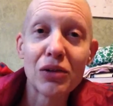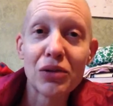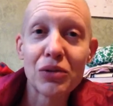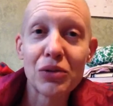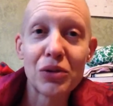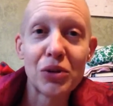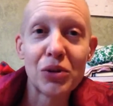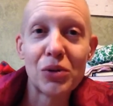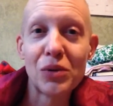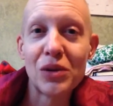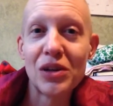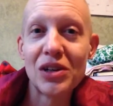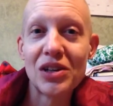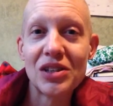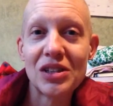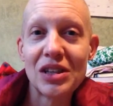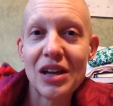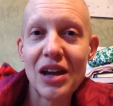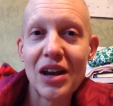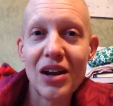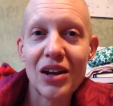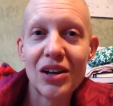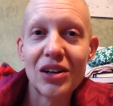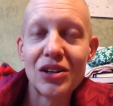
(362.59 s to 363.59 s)
through when you
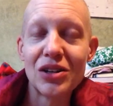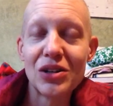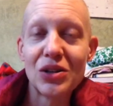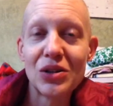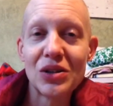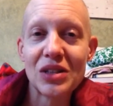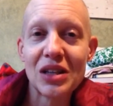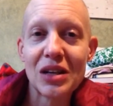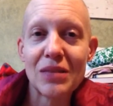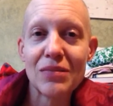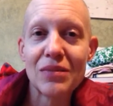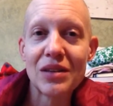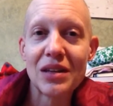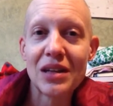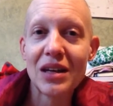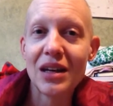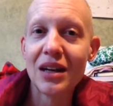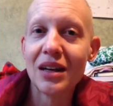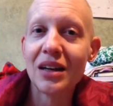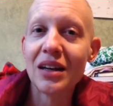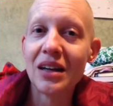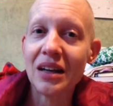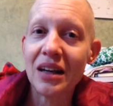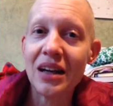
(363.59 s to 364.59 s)
say you're going to do
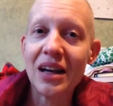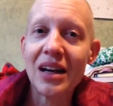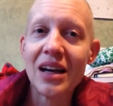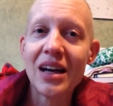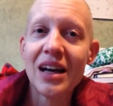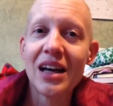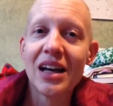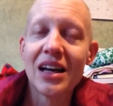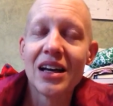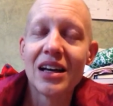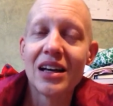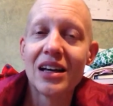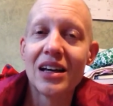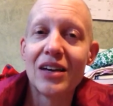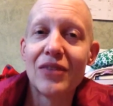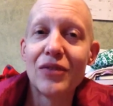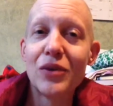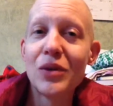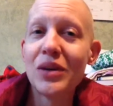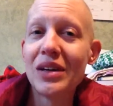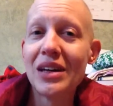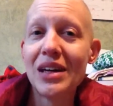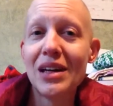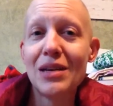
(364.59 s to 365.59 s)
something. If
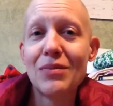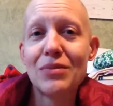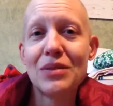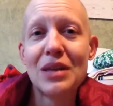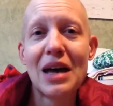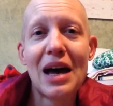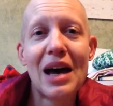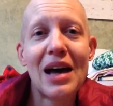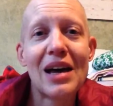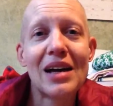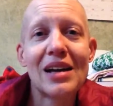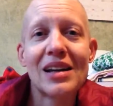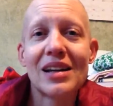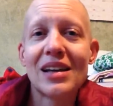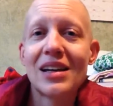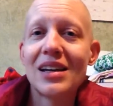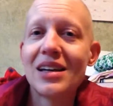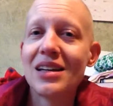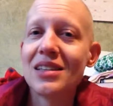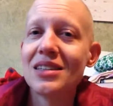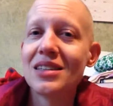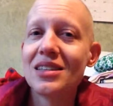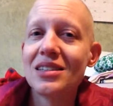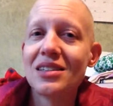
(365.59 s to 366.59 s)
you keep that,
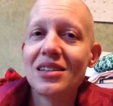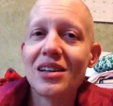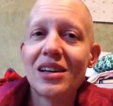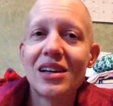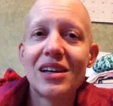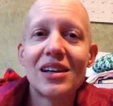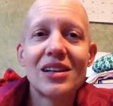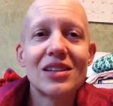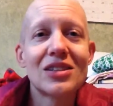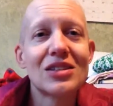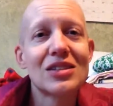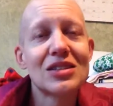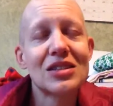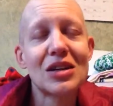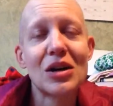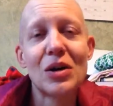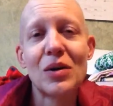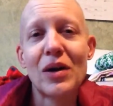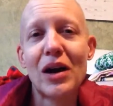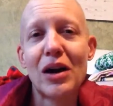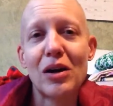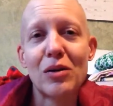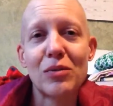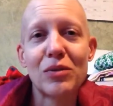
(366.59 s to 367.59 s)
it's so
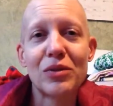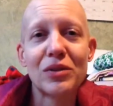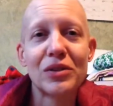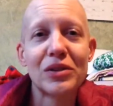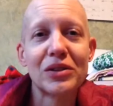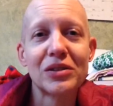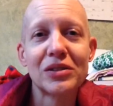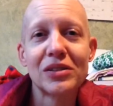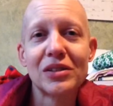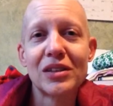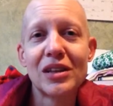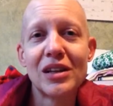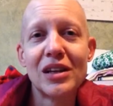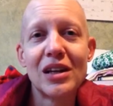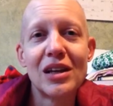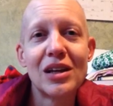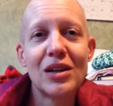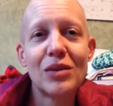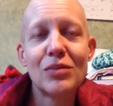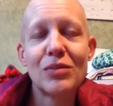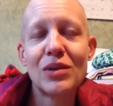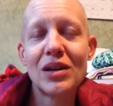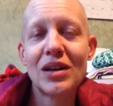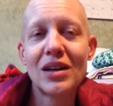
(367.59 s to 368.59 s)
helpful,
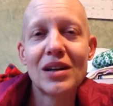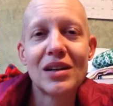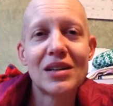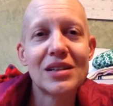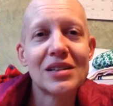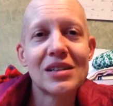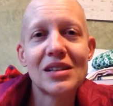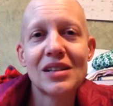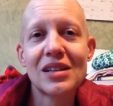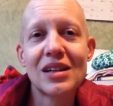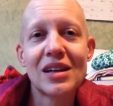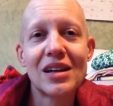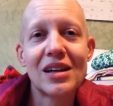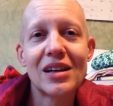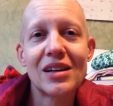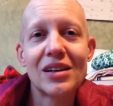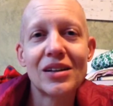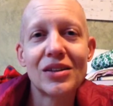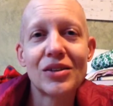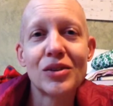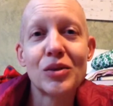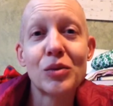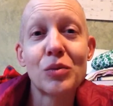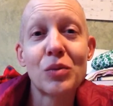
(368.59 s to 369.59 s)
because
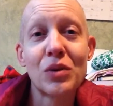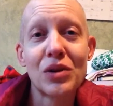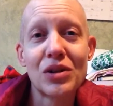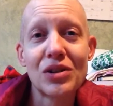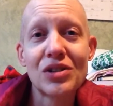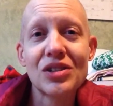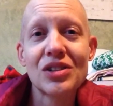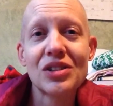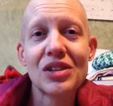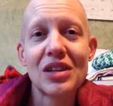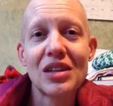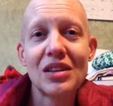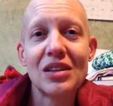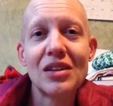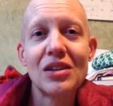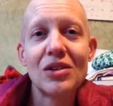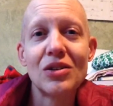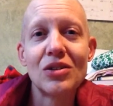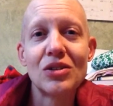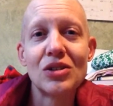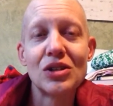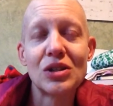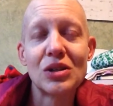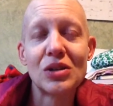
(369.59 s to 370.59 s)
the worst thing that you
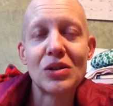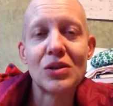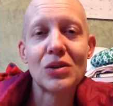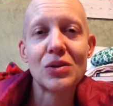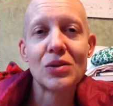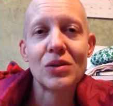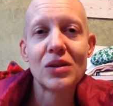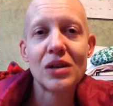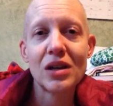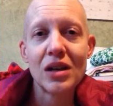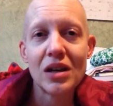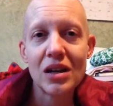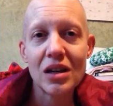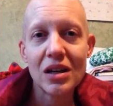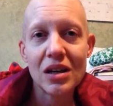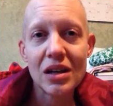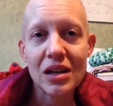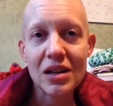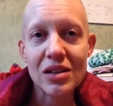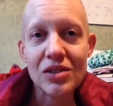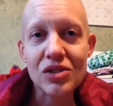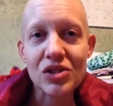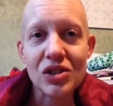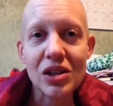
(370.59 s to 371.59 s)
can do
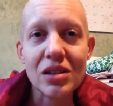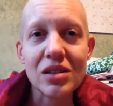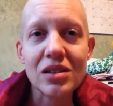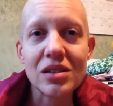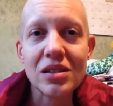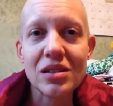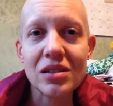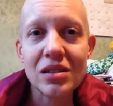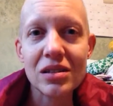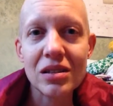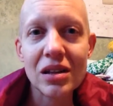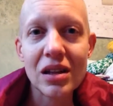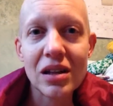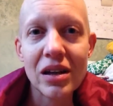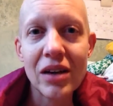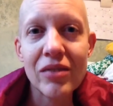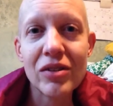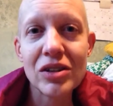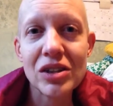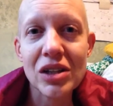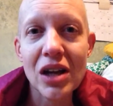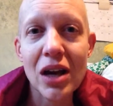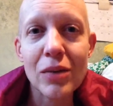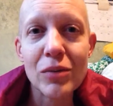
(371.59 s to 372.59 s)
is just
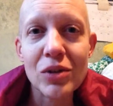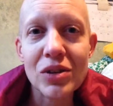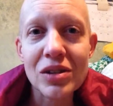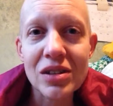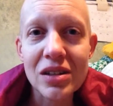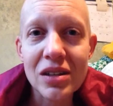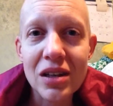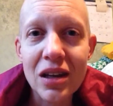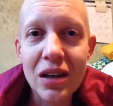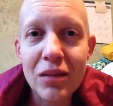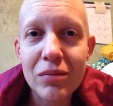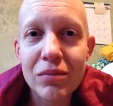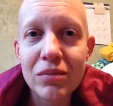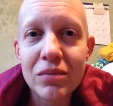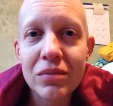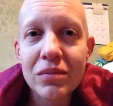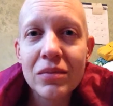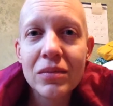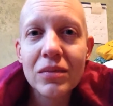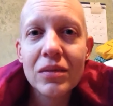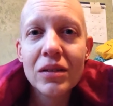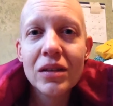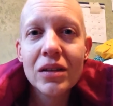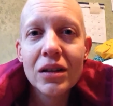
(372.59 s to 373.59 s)
every time you see them,
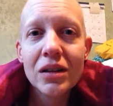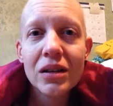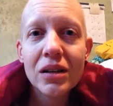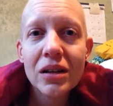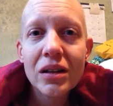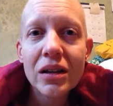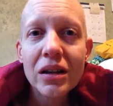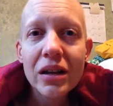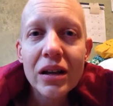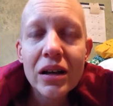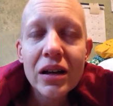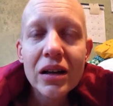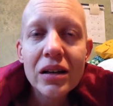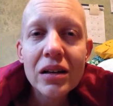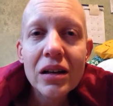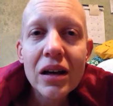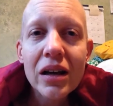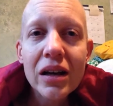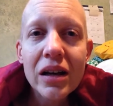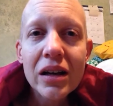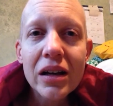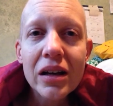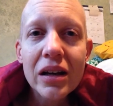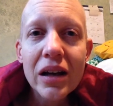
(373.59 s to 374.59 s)

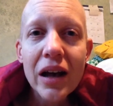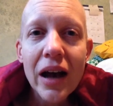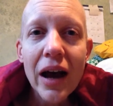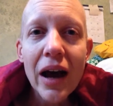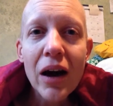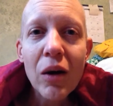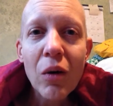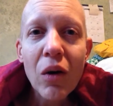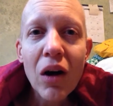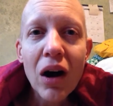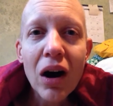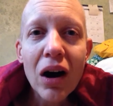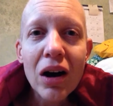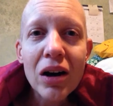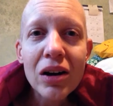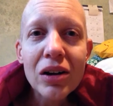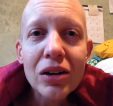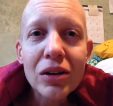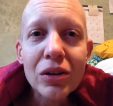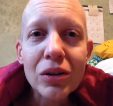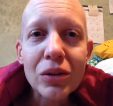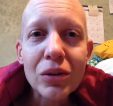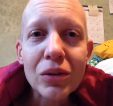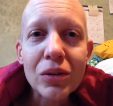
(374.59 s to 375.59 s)
how are
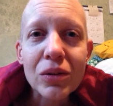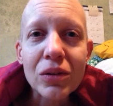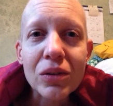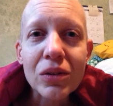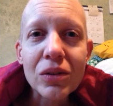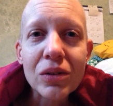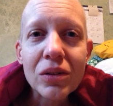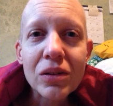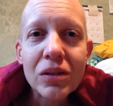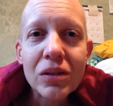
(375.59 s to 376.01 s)
you?